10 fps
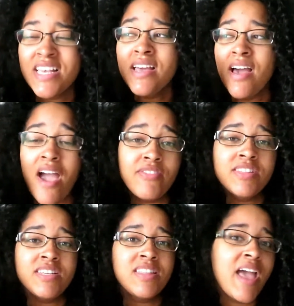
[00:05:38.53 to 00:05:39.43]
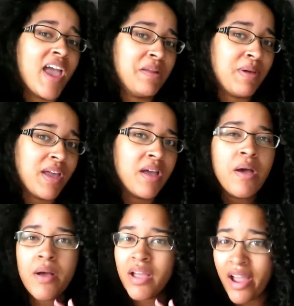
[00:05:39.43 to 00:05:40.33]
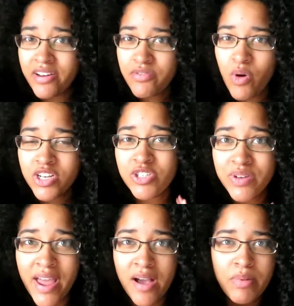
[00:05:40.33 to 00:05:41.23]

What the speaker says: I haven't seen the anime, kind of want to now,